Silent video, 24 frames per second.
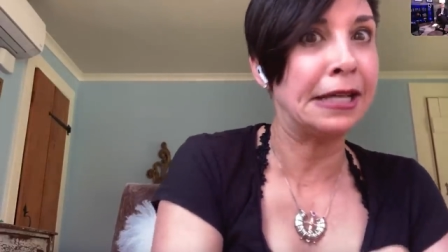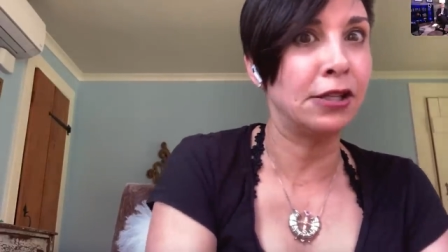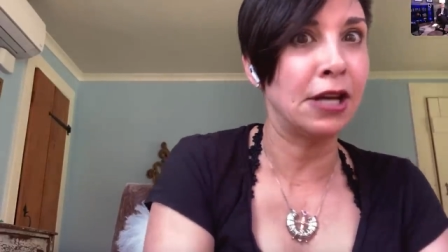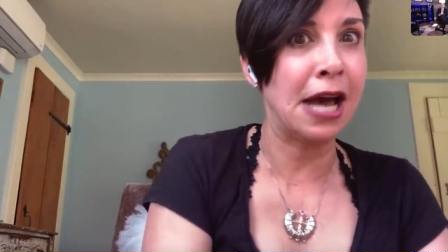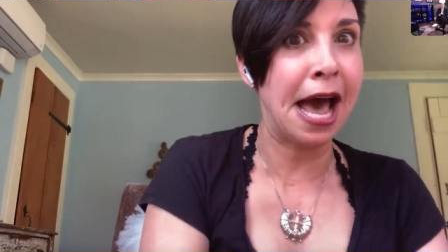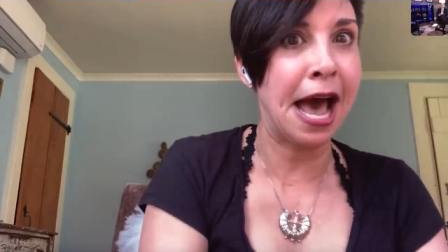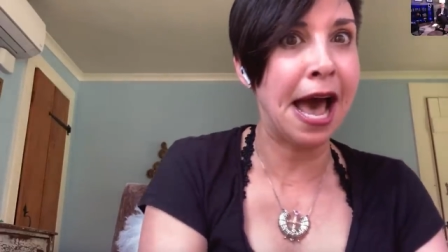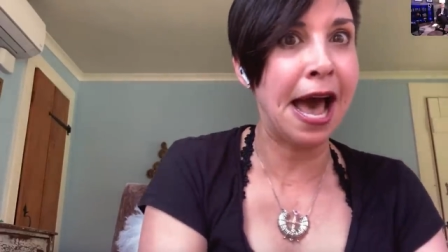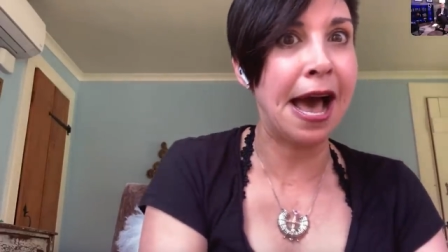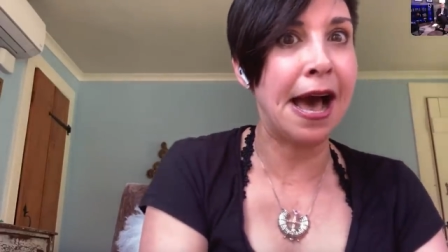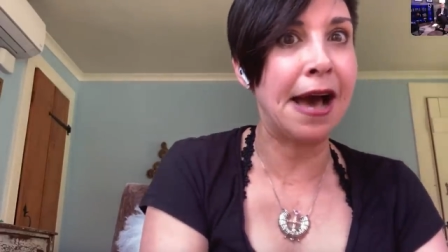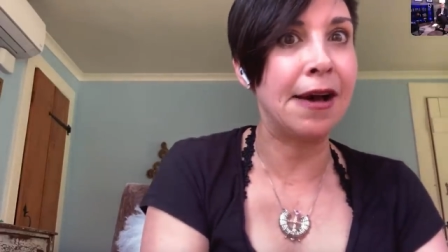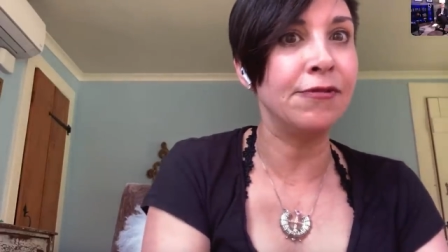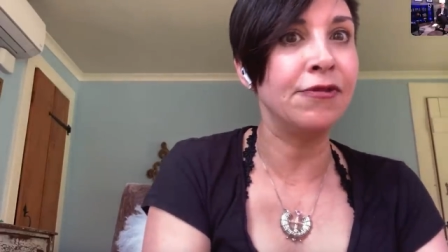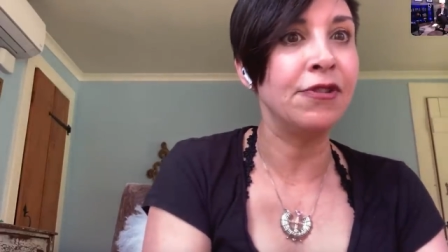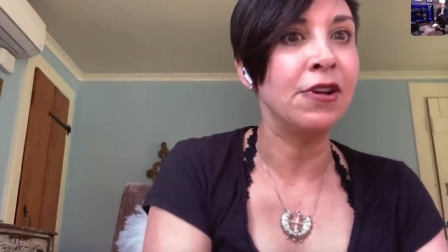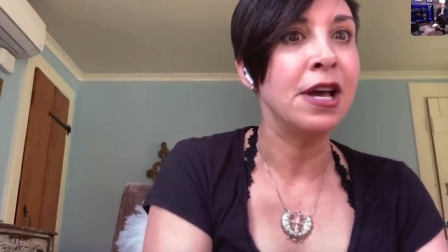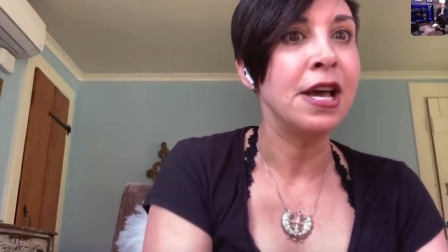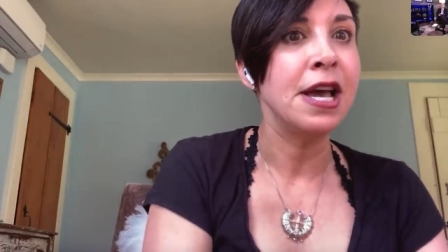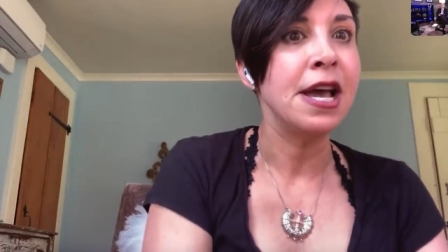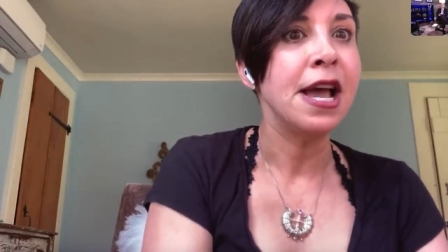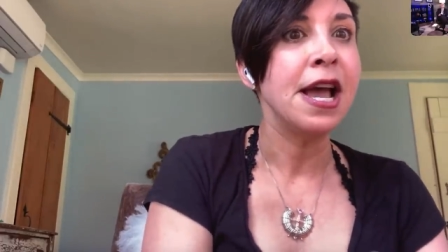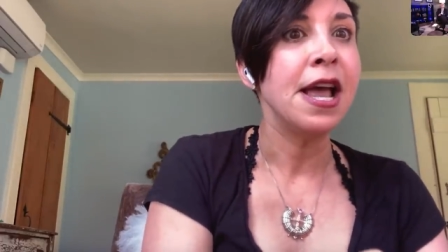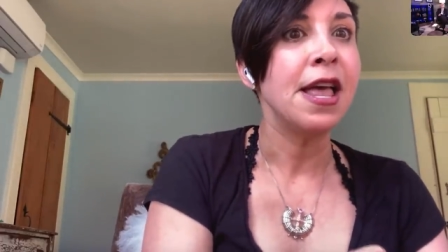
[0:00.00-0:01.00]
to have
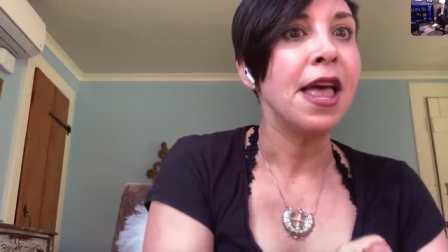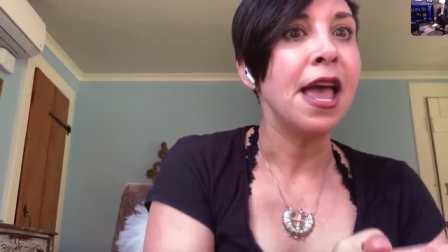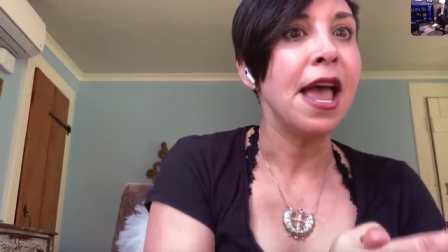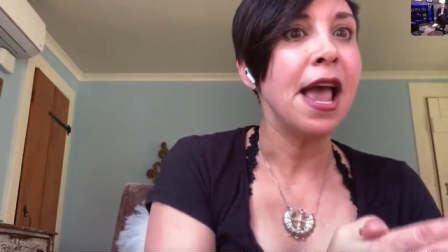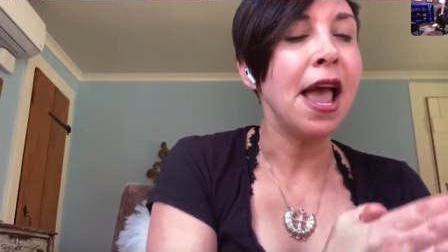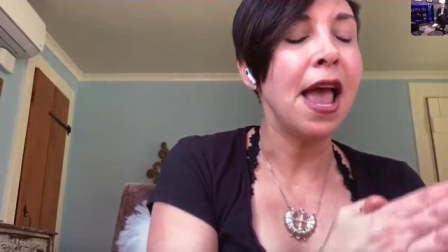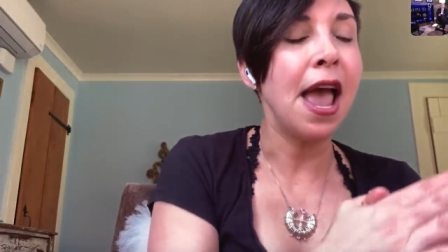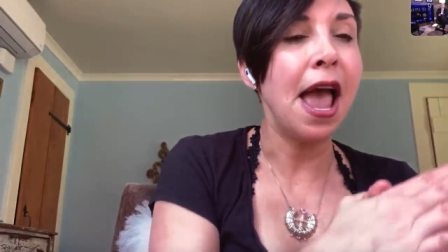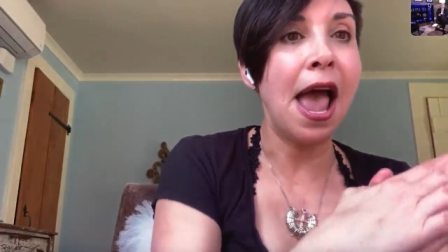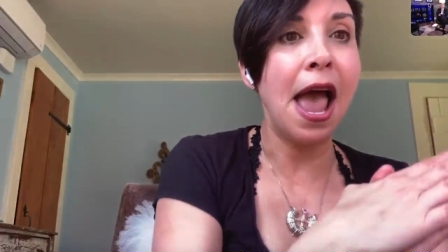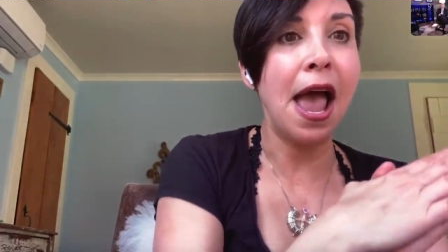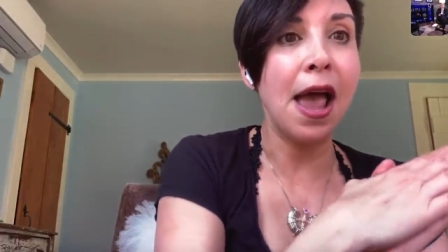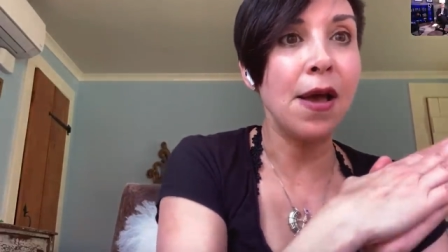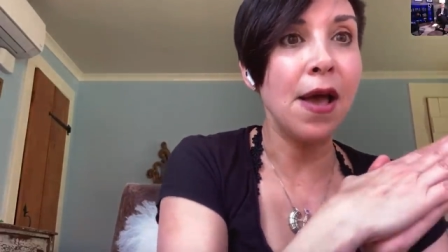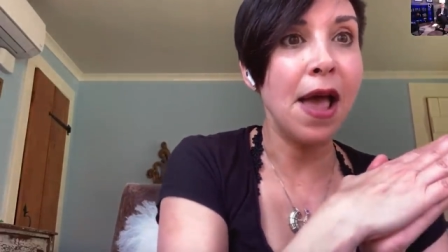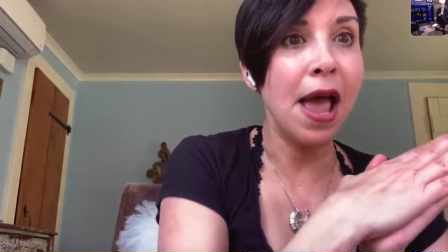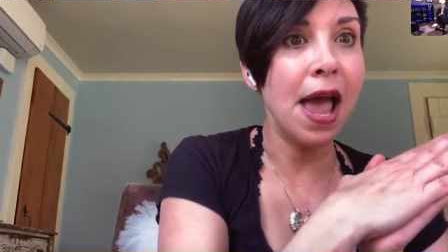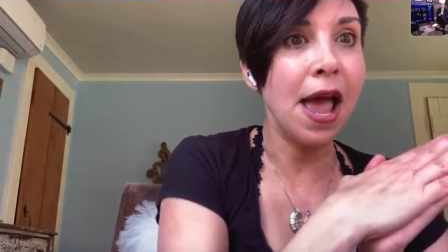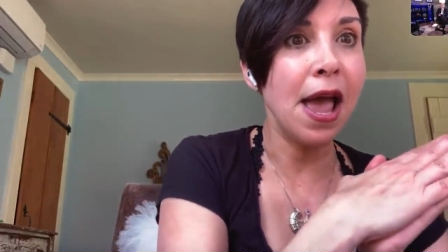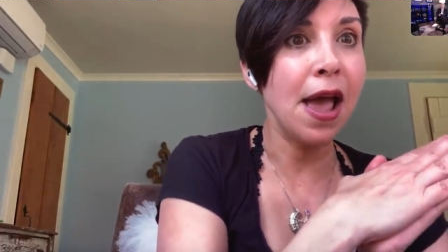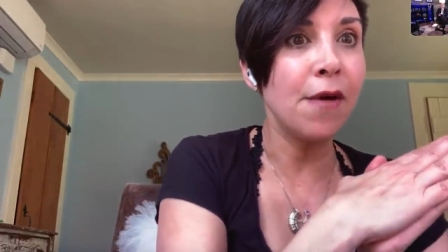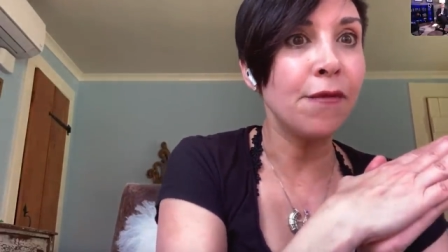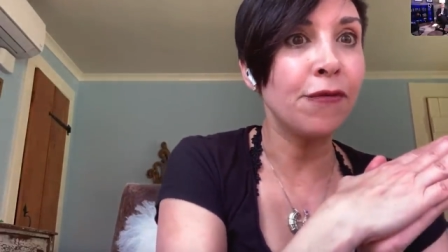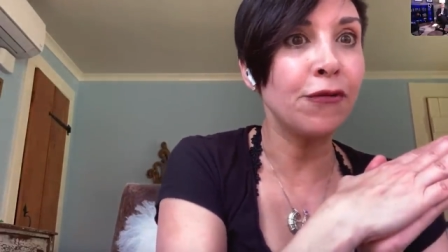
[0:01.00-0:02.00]

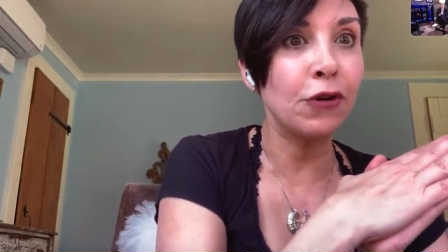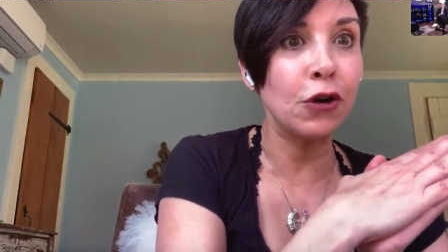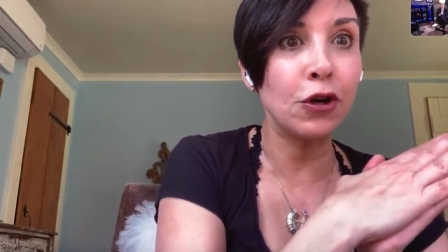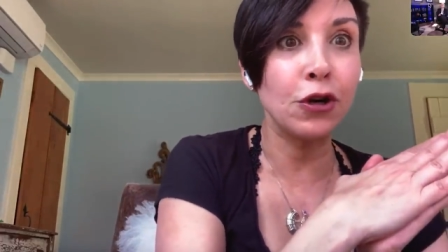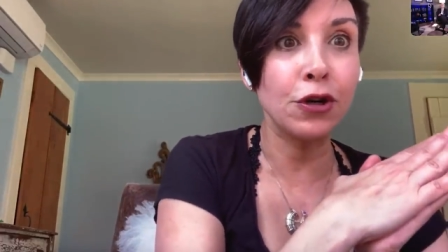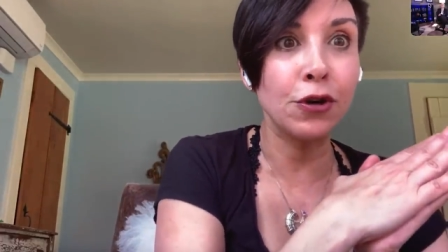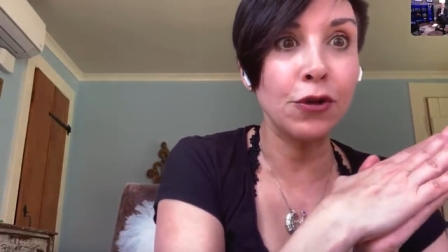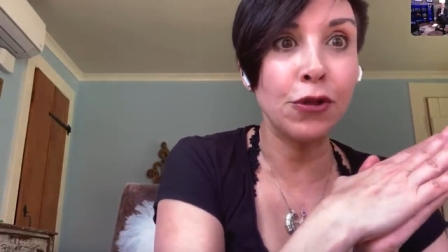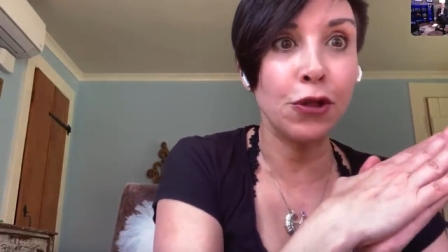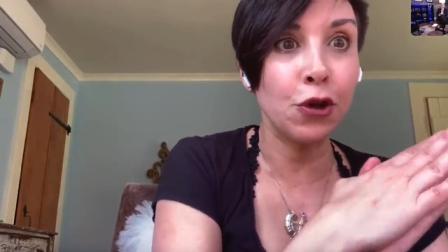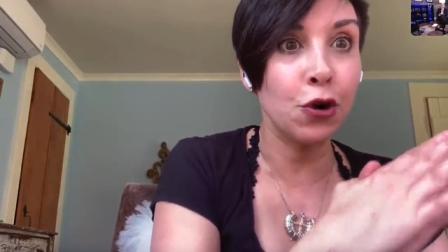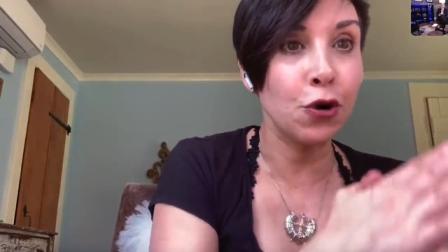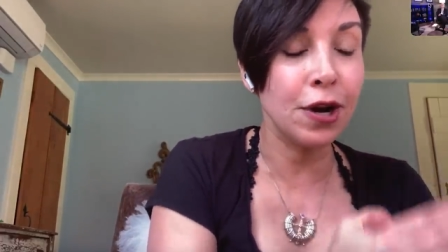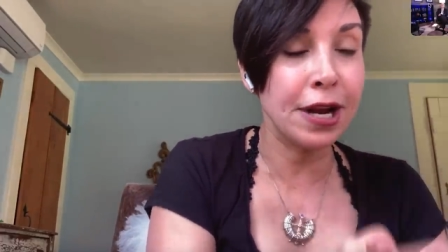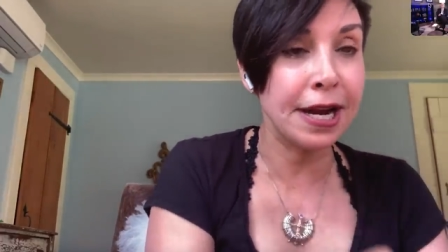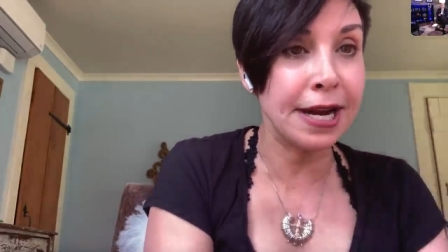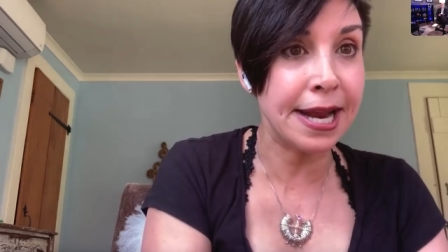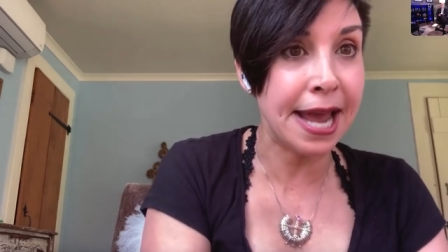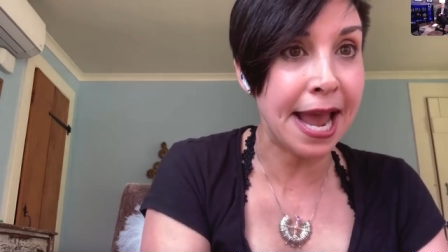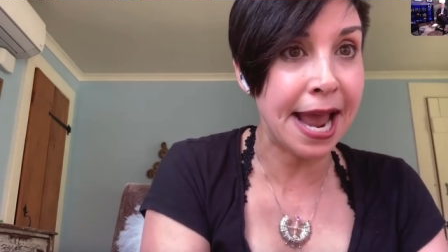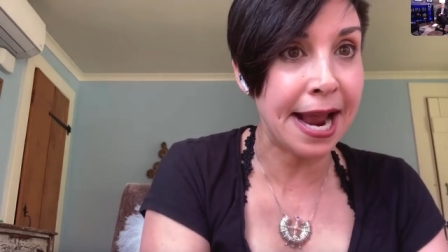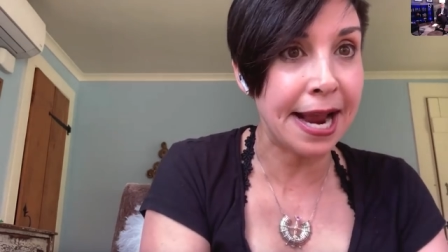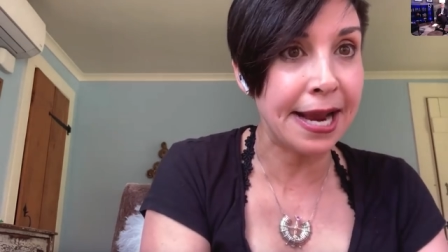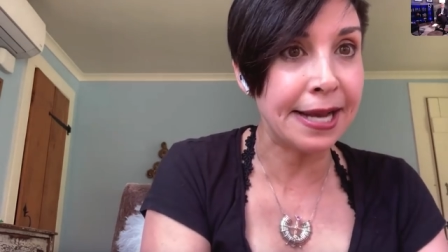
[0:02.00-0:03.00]
for 30
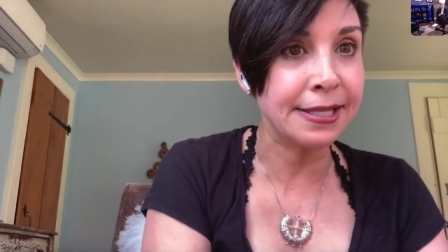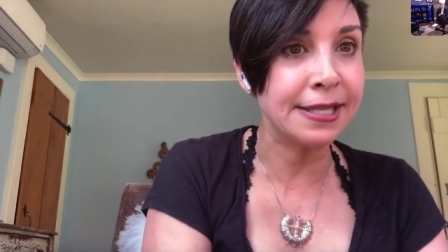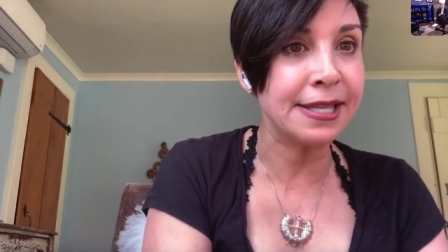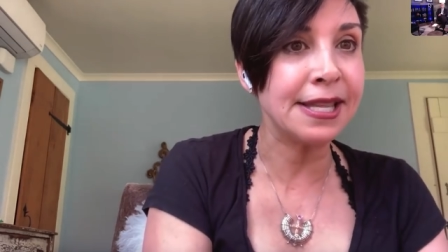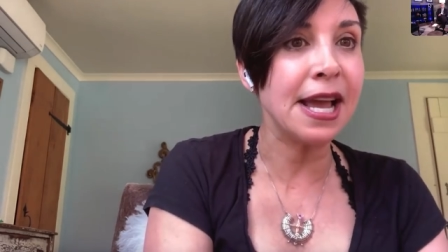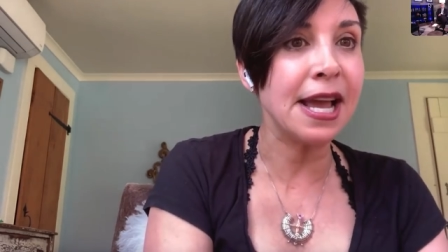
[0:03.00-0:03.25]
days